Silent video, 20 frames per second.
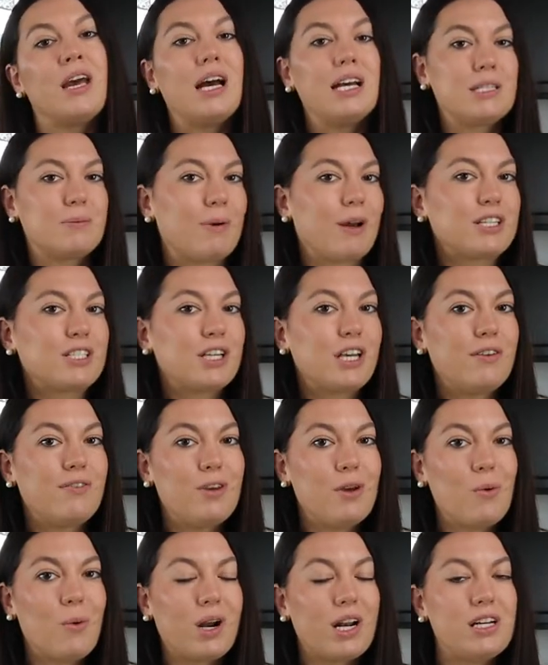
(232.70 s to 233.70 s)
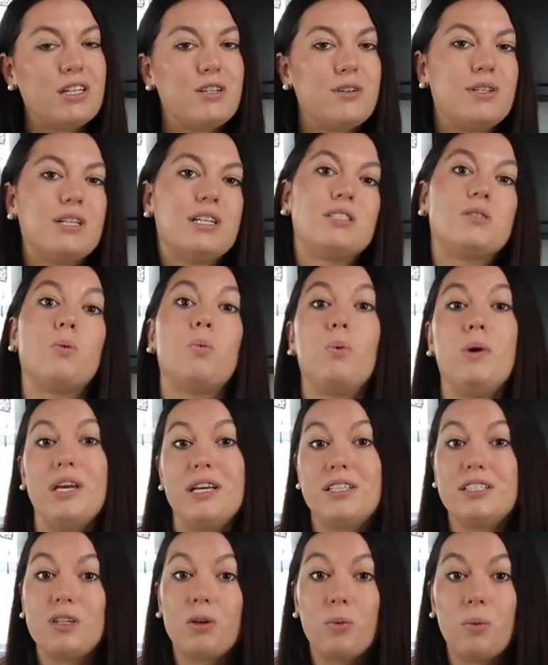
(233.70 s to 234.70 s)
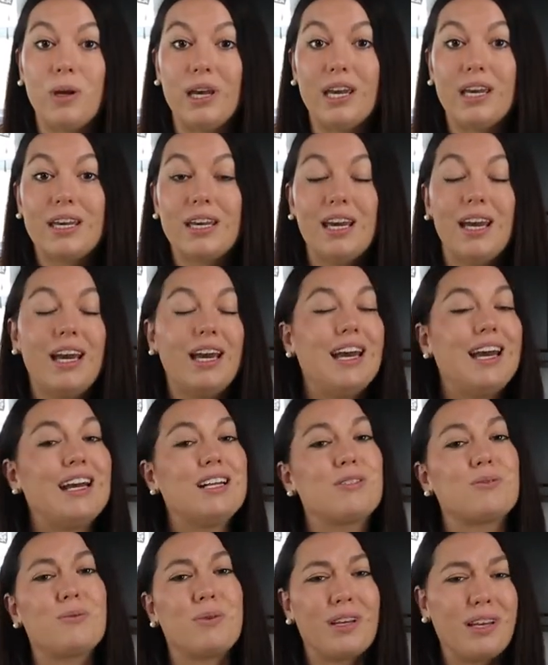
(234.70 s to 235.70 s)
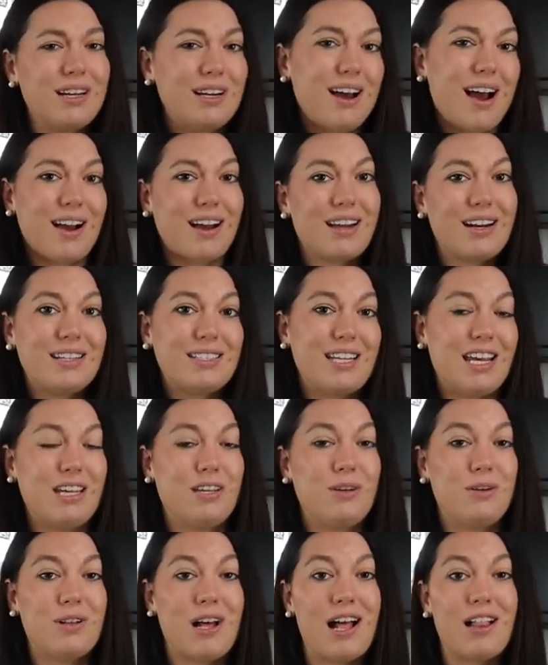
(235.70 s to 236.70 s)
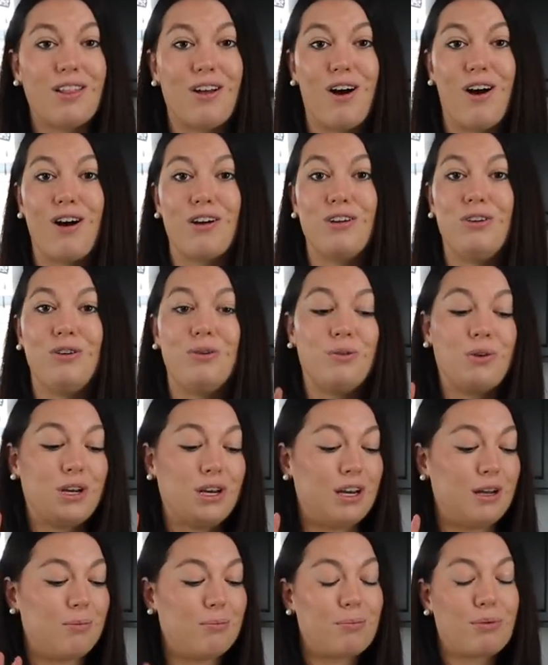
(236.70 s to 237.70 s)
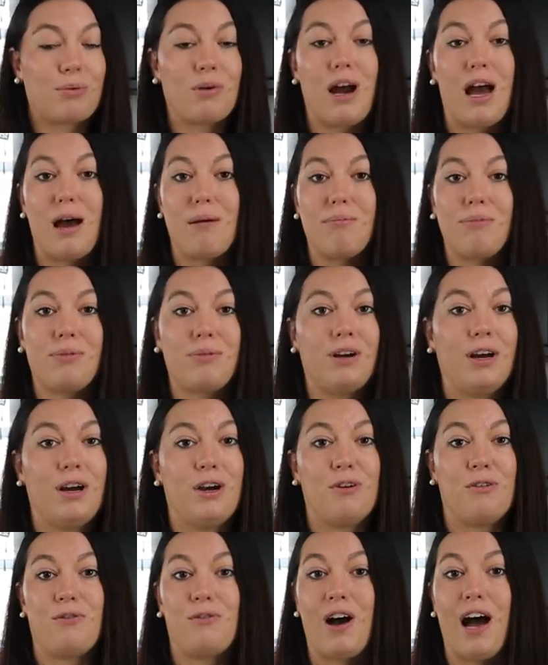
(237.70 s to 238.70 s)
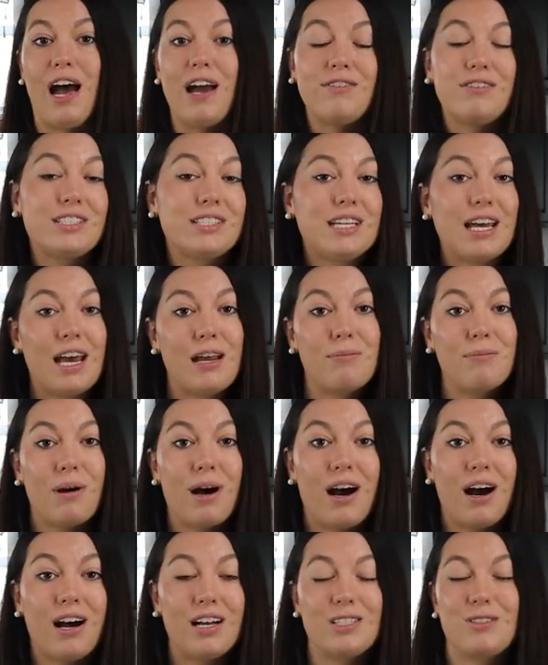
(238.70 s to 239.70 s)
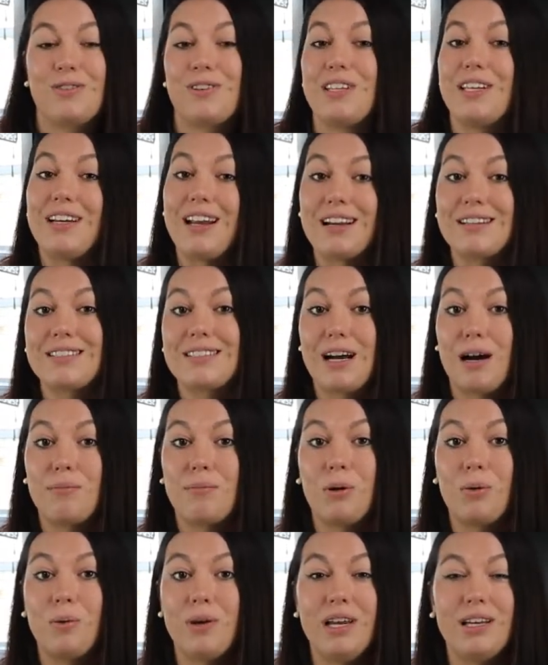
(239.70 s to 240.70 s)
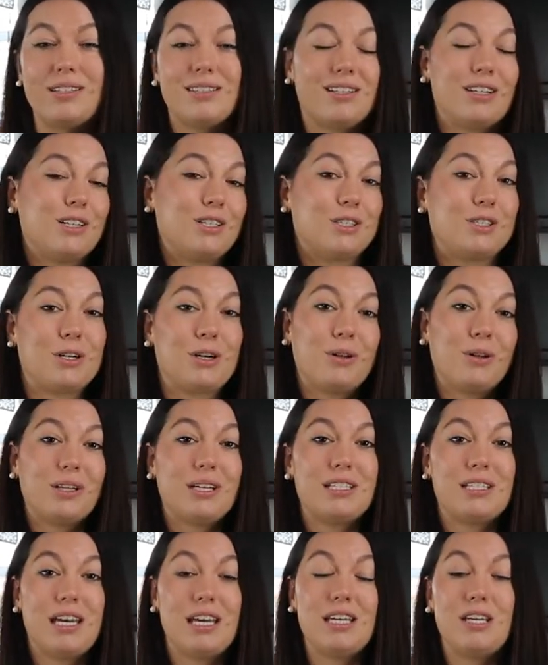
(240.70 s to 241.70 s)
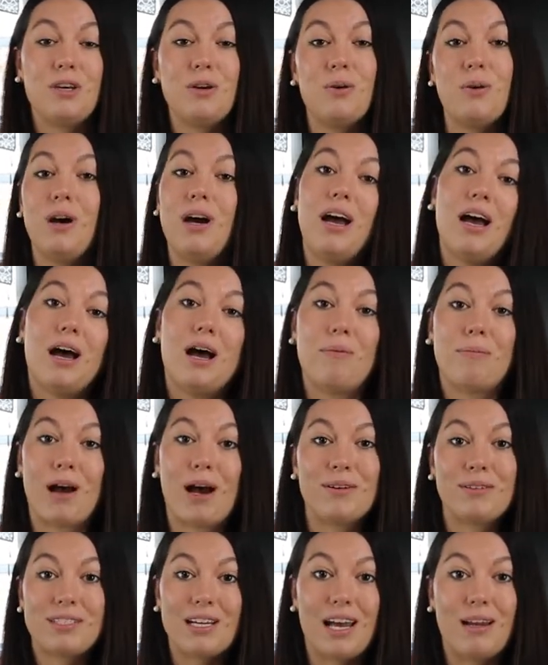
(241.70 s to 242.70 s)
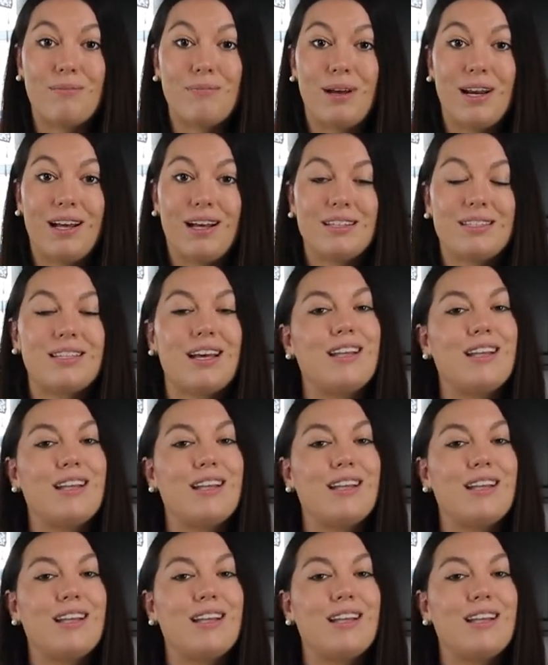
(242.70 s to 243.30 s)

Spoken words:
Especially if you wanna do this week to week, it's really not gonna take you that long. You could prep 5 to 10 pods for the next couple weeks and it should only take you about 10 minutes